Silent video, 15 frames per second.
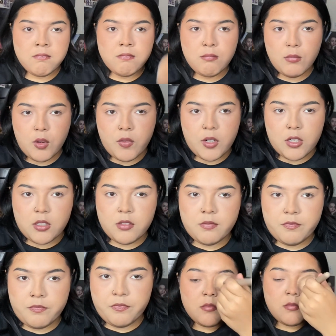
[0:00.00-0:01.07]
Moving on.
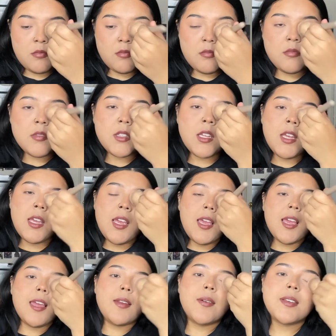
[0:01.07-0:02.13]

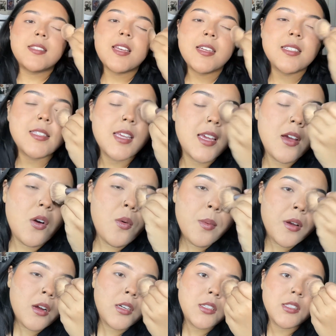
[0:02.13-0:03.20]
Anyways, I say, oh my
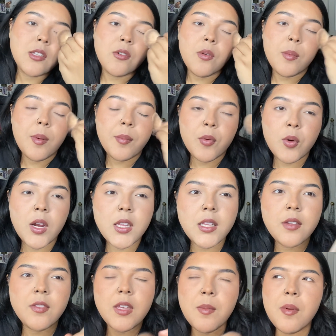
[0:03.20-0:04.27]
god, you still remember where I
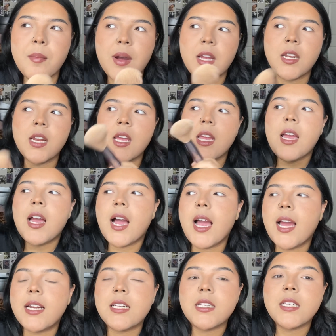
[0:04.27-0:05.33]
live. Keep in mind,
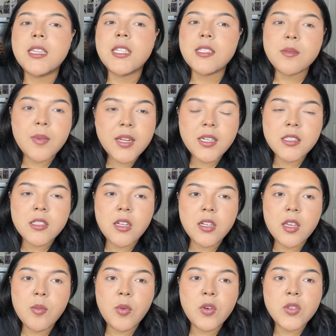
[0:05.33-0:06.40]
this man has not
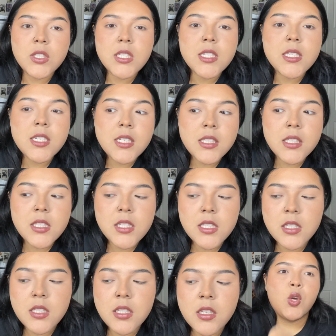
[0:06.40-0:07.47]
came over
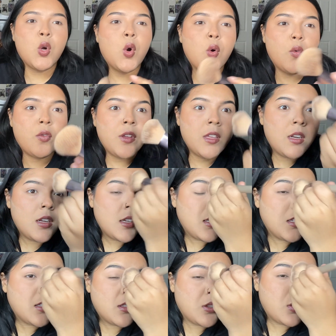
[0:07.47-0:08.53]
since COVID,
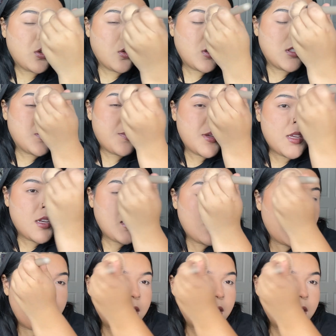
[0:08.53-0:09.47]
so it's been